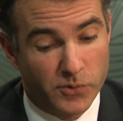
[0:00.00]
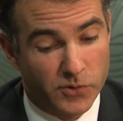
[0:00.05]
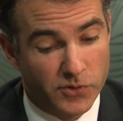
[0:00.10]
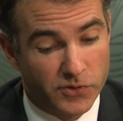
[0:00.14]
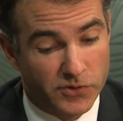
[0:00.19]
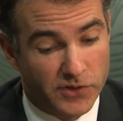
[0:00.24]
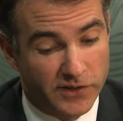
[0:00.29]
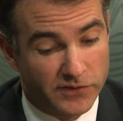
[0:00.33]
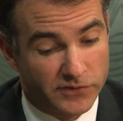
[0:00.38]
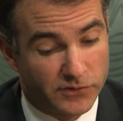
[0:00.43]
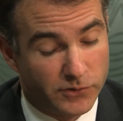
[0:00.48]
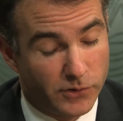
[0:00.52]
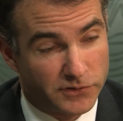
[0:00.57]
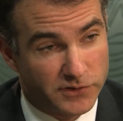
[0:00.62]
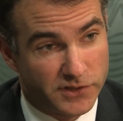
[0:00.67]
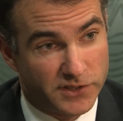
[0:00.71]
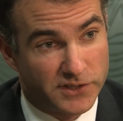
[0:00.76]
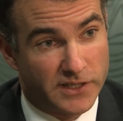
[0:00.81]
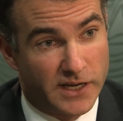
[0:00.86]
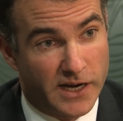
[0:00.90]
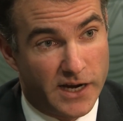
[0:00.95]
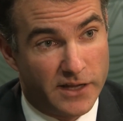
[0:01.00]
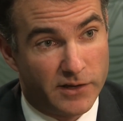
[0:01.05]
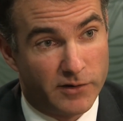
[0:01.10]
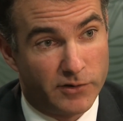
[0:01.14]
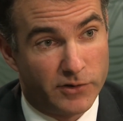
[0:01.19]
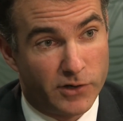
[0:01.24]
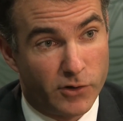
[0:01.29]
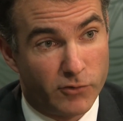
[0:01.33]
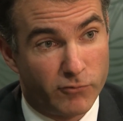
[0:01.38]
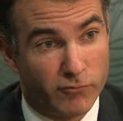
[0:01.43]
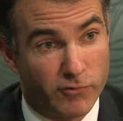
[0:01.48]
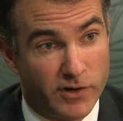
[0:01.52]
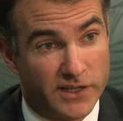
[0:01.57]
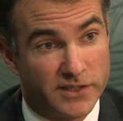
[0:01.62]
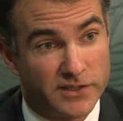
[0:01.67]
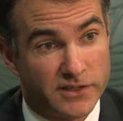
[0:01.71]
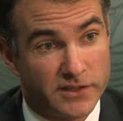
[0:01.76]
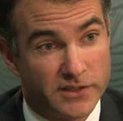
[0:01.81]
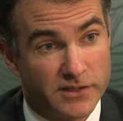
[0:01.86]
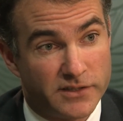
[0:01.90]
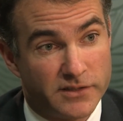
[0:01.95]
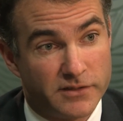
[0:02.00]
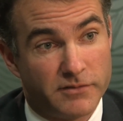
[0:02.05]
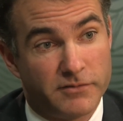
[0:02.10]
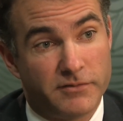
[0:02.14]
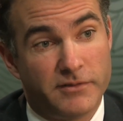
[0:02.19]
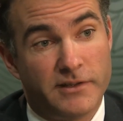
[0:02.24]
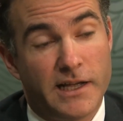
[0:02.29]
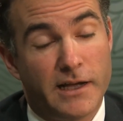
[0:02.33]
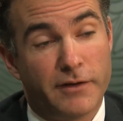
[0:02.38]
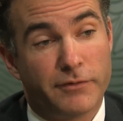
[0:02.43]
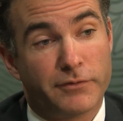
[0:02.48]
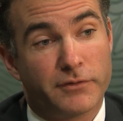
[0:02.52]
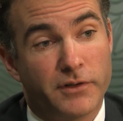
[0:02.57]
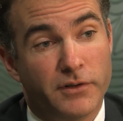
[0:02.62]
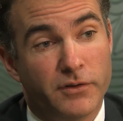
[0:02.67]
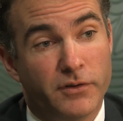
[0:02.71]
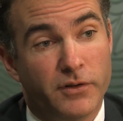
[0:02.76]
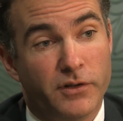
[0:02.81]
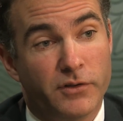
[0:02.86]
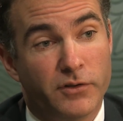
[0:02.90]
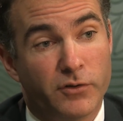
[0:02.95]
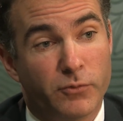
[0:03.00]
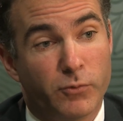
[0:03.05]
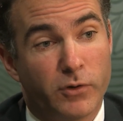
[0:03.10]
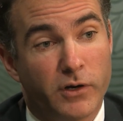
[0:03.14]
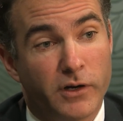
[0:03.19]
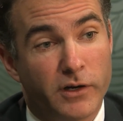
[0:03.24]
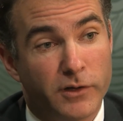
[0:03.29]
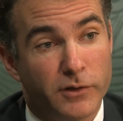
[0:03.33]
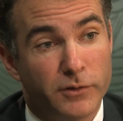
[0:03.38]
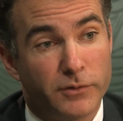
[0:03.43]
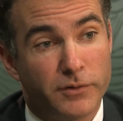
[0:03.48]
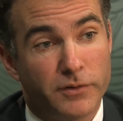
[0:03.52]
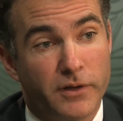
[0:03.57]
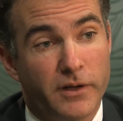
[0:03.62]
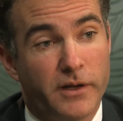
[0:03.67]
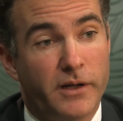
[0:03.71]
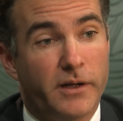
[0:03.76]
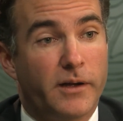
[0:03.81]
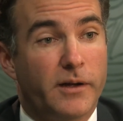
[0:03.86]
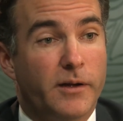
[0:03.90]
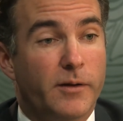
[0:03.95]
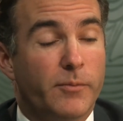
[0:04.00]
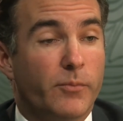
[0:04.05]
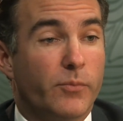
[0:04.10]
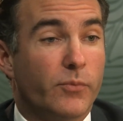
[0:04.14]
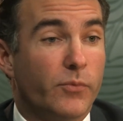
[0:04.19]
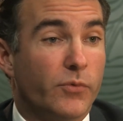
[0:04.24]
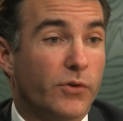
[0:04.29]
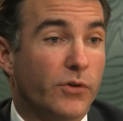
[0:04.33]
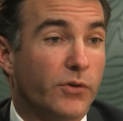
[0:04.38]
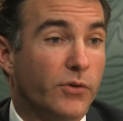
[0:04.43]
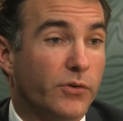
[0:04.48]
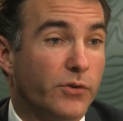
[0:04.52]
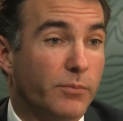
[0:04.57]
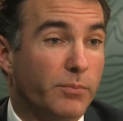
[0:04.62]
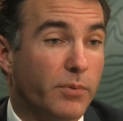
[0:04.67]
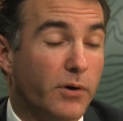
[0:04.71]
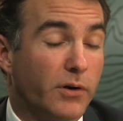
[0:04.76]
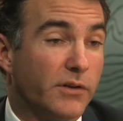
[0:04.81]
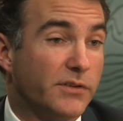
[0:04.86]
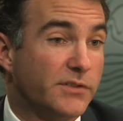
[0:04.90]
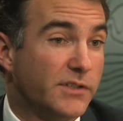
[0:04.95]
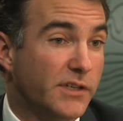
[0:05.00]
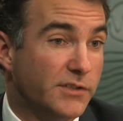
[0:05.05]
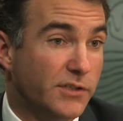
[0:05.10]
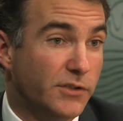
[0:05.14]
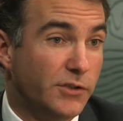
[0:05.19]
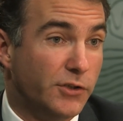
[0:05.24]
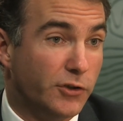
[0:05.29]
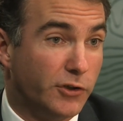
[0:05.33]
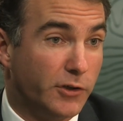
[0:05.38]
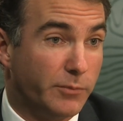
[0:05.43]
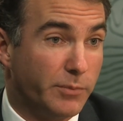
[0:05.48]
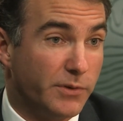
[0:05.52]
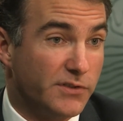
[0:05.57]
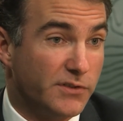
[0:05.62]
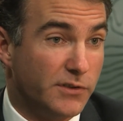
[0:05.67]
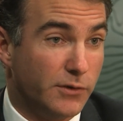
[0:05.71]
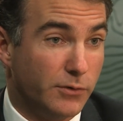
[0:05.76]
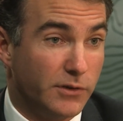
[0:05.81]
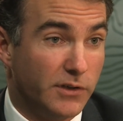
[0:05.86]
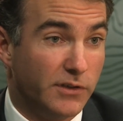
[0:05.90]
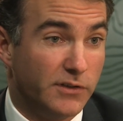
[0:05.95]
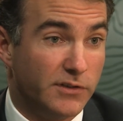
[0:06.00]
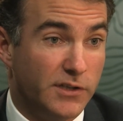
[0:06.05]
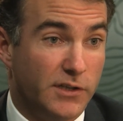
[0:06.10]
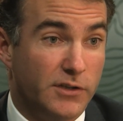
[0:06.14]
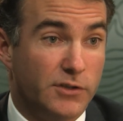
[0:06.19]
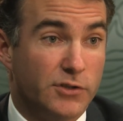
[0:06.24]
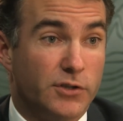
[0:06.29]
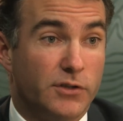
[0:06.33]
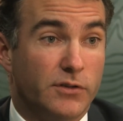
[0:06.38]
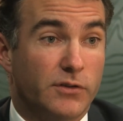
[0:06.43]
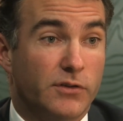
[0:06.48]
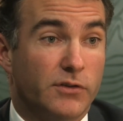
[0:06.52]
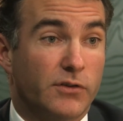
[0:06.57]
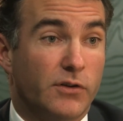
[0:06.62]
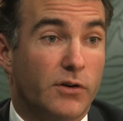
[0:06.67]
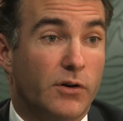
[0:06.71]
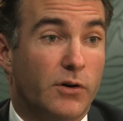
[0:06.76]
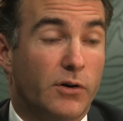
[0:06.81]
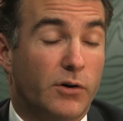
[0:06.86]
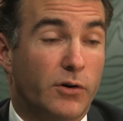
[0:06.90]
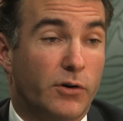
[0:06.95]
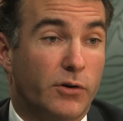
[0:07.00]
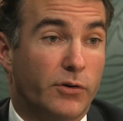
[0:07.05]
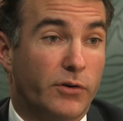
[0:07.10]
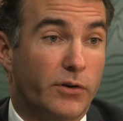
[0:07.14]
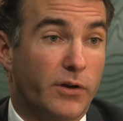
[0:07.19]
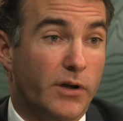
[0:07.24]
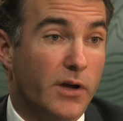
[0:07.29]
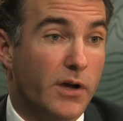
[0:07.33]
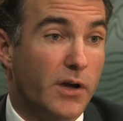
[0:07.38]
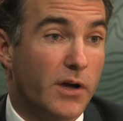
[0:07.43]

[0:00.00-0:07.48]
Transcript: There's not to say there are no risks left in the world. The policies in Europe are still contingent on